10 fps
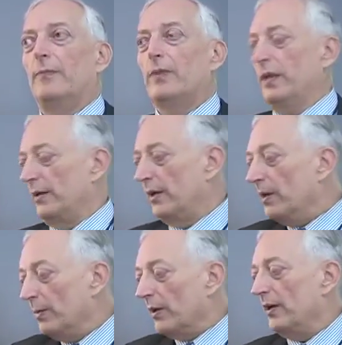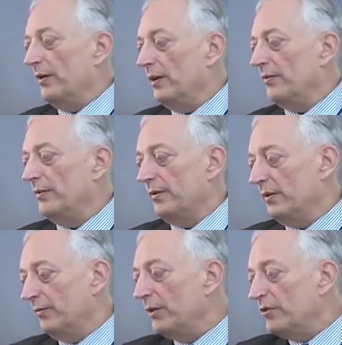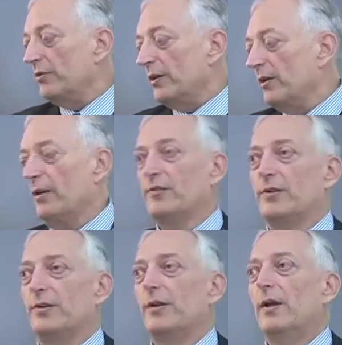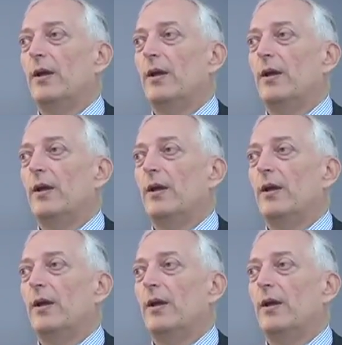in a global coalition and a regional coalitions,